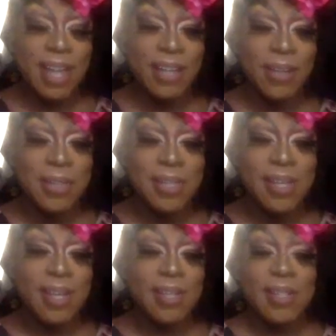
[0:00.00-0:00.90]
I know
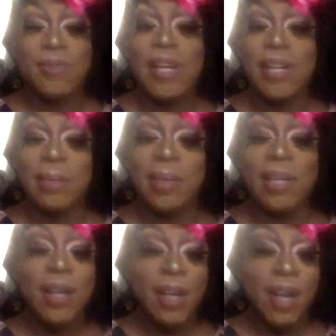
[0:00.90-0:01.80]
it's funny,
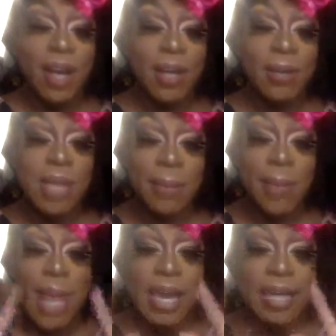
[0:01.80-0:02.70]
but type
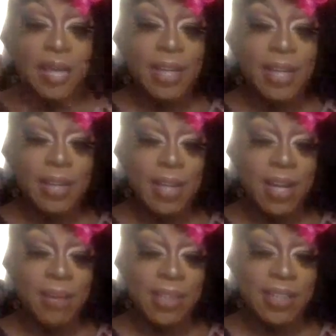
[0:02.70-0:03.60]
Hank in the
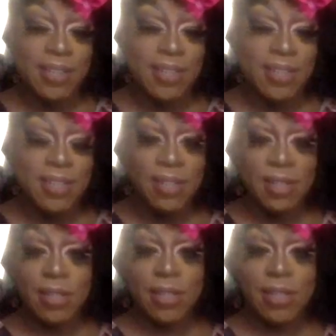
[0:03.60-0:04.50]
comments.
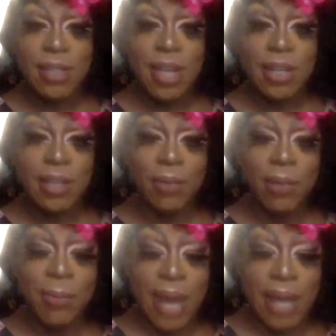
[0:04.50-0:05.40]
I think we're
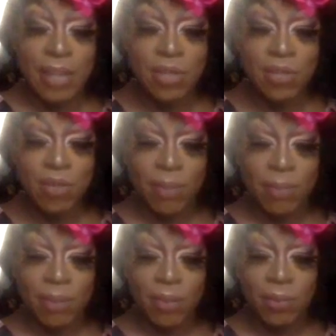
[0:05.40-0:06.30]
back to
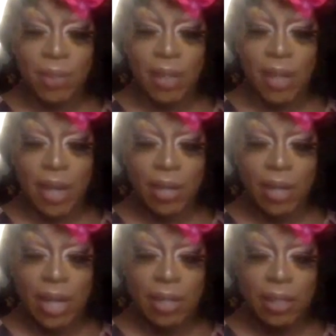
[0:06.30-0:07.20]
normal. We are
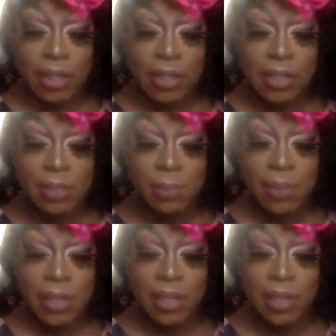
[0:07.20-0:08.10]
at a good
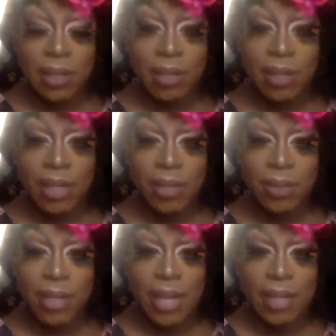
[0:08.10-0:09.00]
speed on the
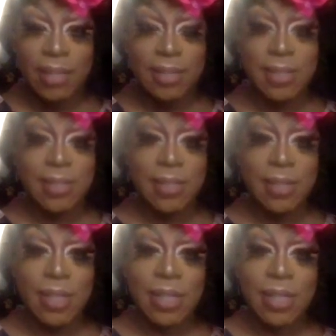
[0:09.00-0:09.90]
internets.
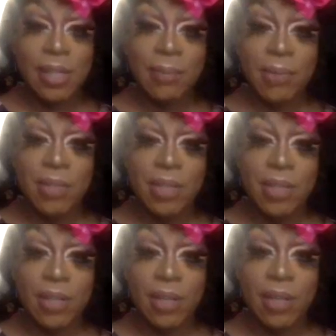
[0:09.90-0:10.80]
The numbers
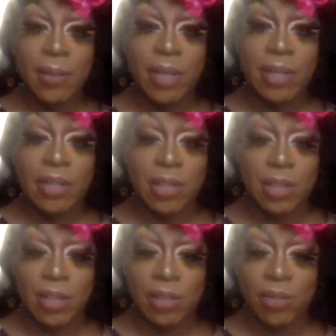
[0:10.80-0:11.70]
are back
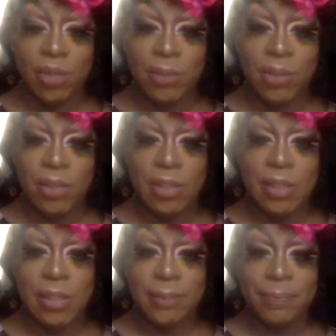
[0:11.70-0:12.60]
to the normals.